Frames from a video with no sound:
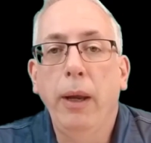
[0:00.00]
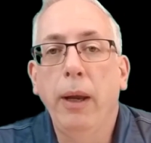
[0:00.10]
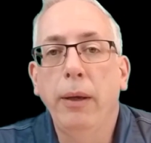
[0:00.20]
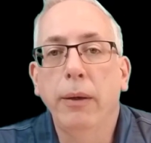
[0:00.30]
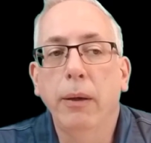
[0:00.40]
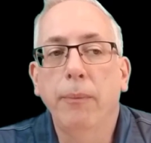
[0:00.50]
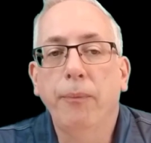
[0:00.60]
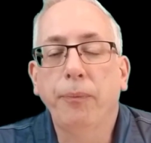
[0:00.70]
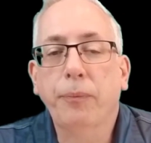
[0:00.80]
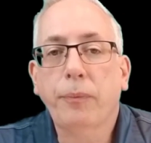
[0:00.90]
And
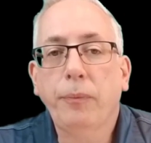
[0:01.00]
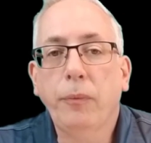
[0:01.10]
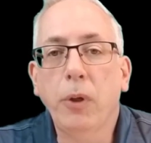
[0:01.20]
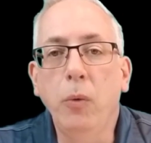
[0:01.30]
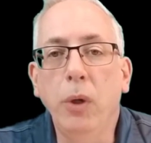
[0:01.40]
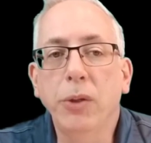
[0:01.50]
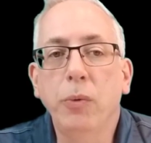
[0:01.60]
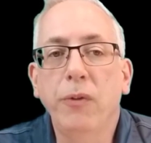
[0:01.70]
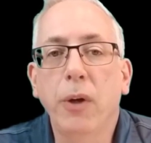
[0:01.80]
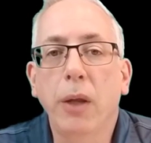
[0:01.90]
um, once
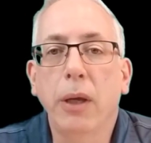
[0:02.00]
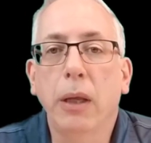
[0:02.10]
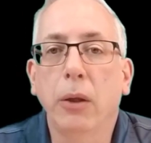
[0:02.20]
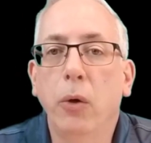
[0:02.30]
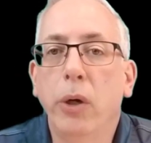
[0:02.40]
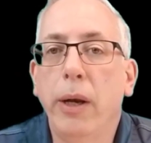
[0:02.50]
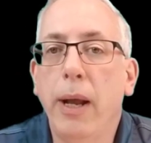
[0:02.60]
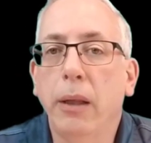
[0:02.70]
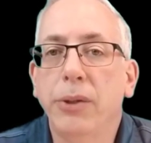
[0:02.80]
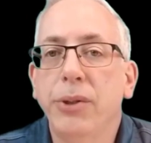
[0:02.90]
we've got that load
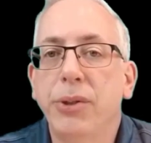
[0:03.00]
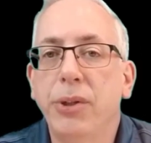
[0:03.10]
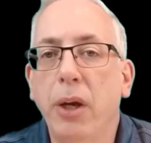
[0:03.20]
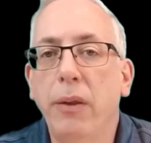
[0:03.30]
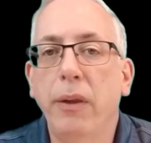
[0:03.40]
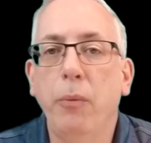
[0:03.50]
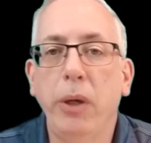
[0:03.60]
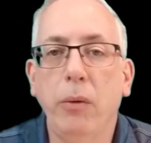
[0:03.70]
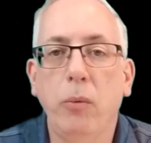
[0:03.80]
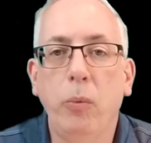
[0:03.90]
analysis done, then
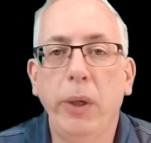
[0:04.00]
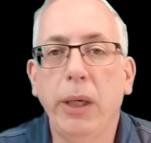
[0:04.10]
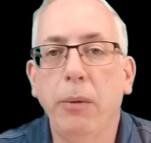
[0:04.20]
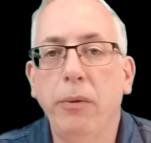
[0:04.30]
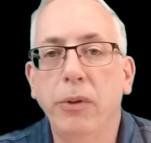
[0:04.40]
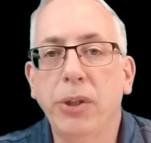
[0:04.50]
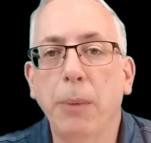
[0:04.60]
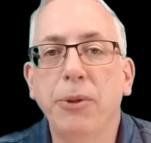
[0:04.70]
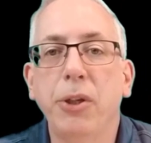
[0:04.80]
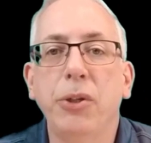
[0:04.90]
we we can
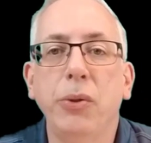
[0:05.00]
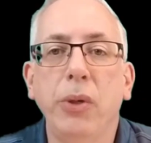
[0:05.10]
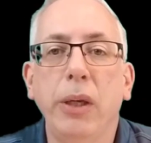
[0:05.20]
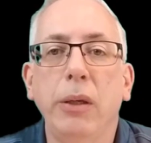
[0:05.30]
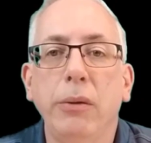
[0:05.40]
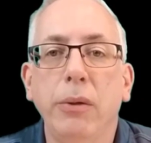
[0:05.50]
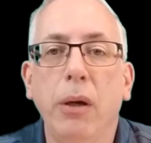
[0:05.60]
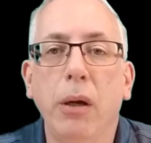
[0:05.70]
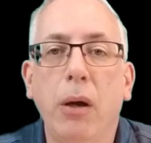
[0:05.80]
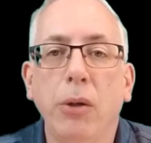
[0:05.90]
substitute in
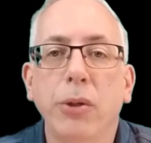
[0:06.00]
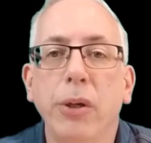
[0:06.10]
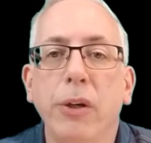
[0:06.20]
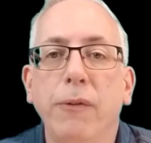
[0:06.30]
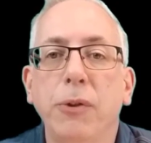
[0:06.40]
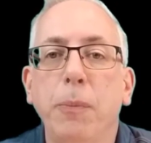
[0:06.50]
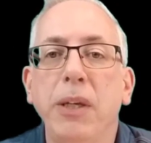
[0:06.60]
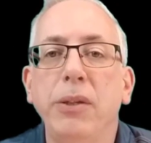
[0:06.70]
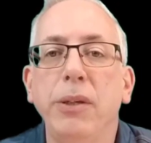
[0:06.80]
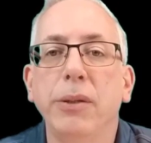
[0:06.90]
uh, alternative
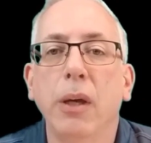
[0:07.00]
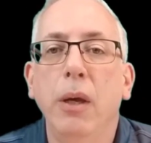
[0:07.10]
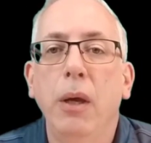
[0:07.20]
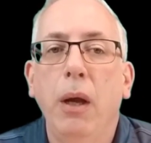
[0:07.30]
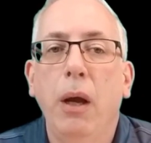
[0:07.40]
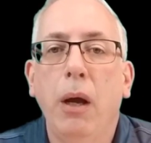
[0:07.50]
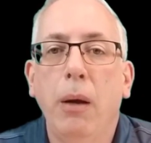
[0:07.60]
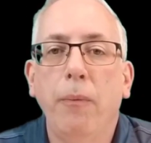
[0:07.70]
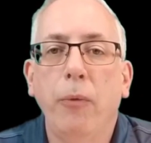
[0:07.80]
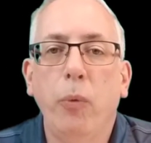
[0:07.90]
species
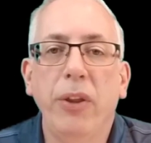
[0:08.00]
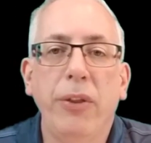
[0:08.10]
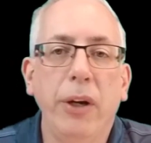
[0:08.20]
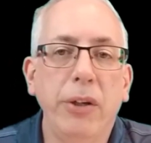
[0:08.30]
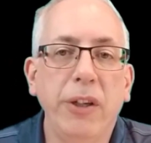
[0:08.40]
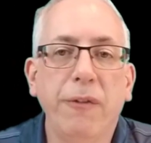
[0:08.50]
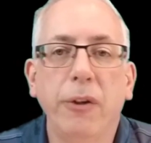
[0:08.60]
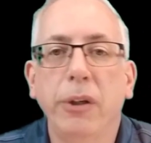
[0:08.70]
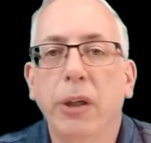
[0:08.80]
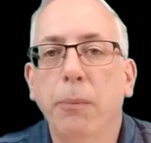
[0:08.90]
um, with their
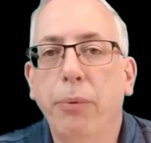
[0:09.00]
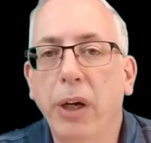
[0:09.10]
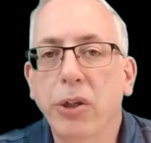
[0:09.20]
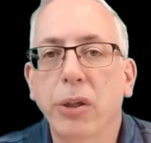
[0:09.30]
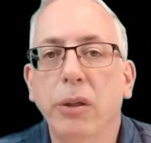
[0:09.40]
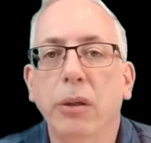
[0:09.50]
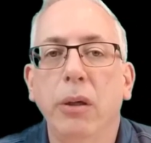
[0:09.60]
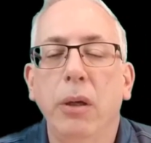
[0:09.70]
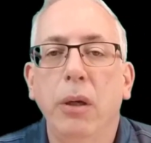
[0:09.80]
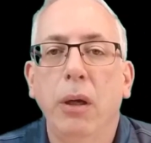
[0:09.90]
different
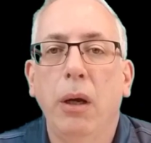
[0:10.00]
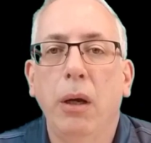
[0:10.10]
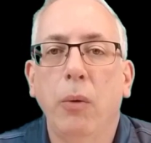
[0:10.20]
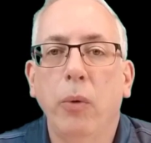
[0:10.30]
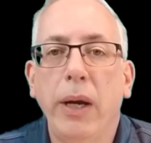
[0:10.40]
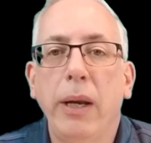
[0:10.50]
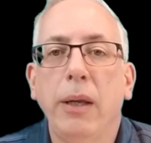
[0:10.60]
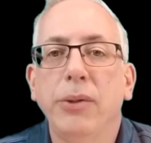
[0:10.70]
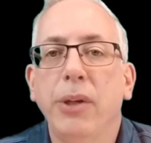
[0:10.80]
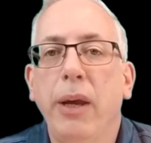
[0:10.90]
compression uh,
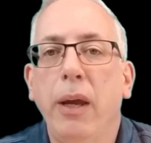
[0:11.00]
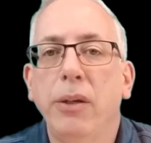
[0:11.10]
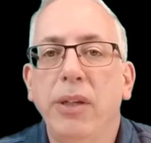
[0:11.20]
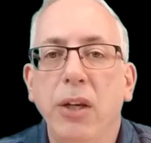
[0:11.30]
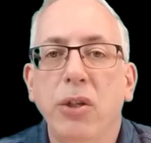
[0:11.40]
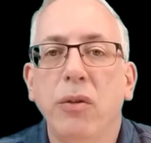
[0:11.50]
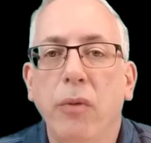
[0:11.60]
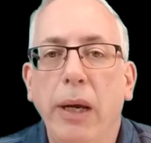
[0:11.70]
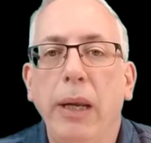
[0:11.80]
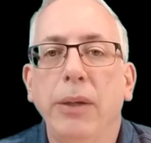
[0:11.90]
ratings and tension
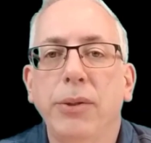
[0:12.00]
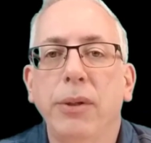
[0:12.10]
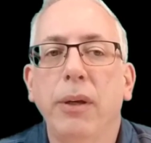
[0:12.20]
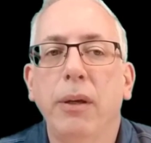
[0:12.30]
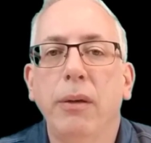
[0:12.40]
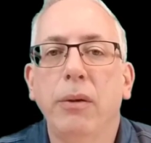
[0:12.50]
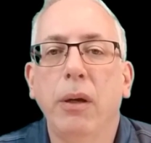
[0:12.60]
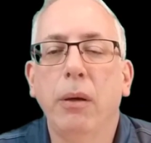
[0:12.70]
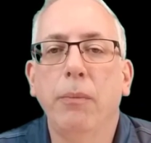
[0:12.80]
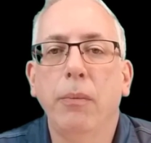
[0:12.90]
ratings and
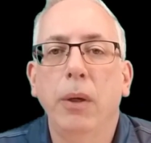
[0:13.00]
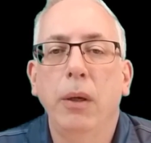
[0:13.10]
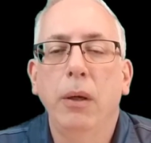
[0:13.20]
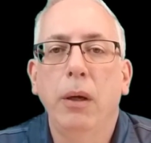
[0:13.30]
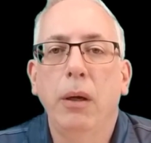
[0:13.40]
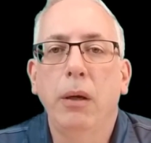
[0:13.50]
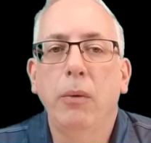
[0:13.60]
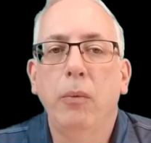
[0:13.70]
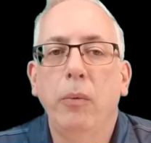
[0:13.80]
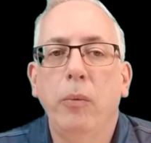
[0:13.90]
um, uh,
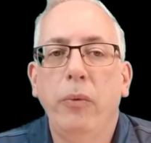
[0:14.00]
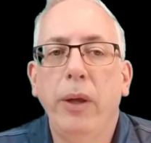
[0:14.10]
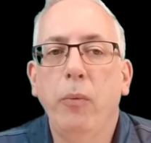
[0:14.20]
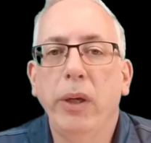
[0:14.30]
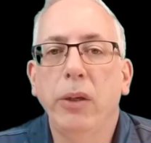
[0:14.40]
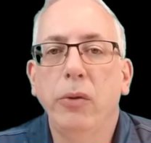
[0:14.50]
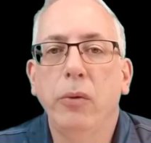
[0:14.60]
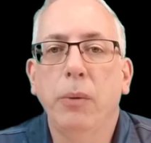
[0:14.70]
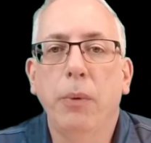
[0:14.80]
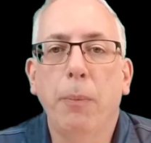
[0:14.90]
then we can
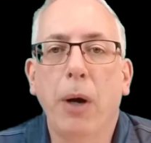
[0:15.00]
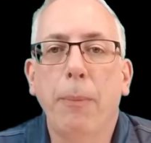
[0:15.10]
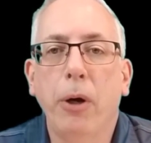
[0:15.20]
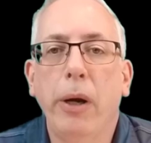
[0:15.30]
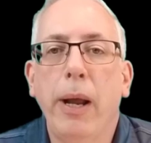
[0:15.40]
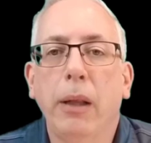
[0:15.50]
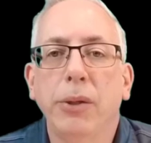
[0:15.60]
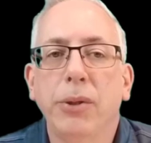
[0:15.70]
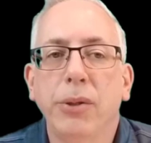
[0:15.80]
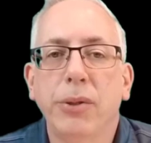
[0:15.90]
do a, a proper
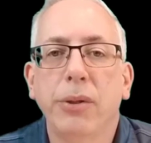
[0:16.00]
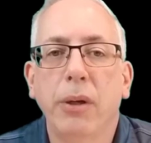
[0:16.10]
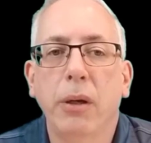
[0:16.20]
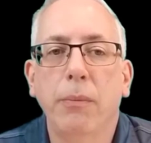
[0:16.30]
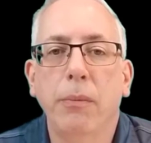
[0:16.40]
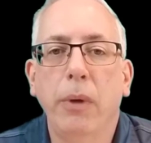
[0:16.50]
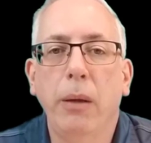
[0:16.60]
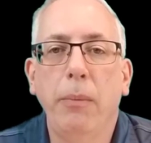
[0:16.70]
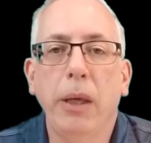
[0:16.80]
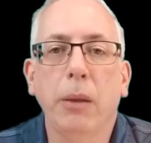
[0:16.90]
analysis um,
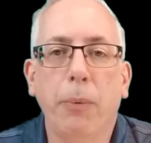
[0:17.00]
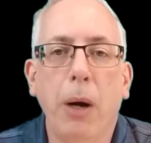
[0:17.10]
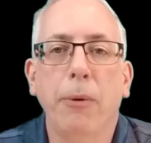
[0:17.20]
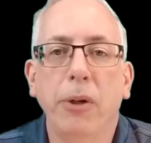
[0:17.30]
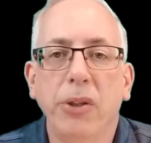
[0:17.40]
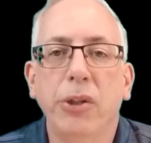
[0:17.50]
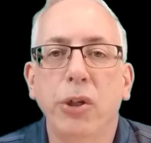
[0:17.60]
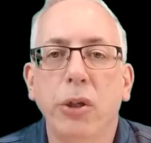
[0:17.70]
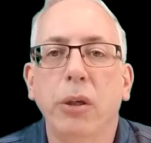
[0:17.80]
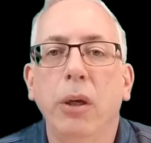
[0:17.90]
and make the proper
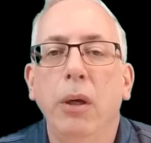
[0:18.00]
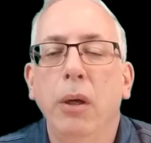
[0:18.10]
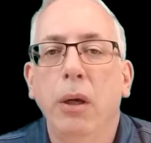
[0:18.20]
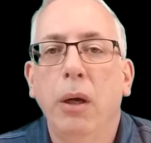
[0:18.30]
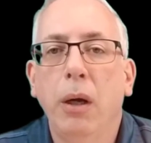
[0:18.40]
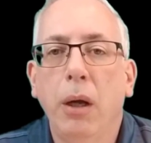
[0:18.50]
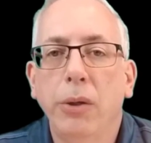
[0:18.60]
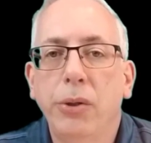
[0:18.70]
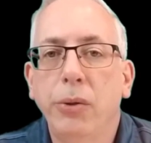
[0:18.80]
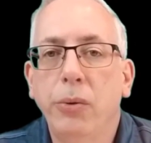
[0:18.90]
decision uh,
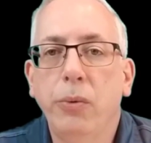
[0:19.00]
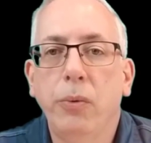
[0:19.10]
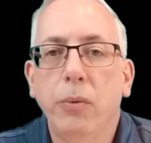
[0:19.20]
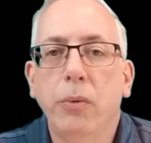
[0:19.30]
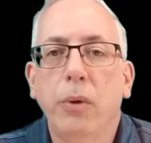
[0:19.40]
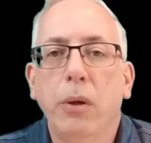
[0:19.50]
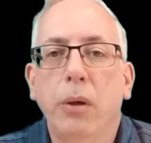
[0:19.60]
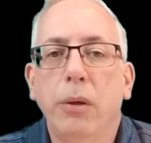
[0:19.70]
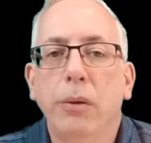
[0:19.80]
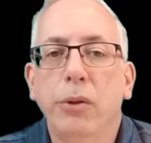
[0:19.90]
to
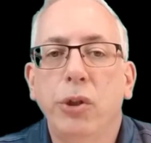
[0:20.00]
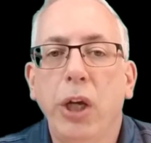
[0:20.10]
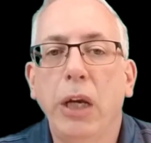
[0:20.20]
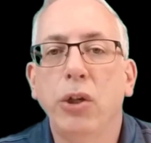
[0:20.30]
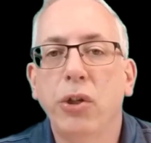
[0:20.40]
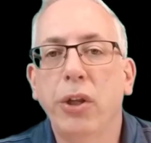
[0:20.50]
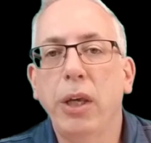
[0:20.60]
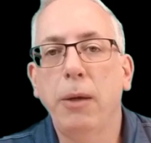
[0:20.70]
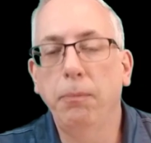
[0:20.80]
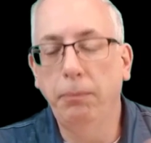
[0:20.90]
uh, change
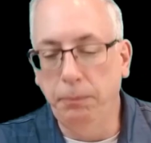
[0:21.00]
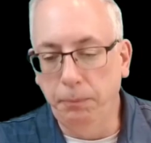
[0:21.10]
the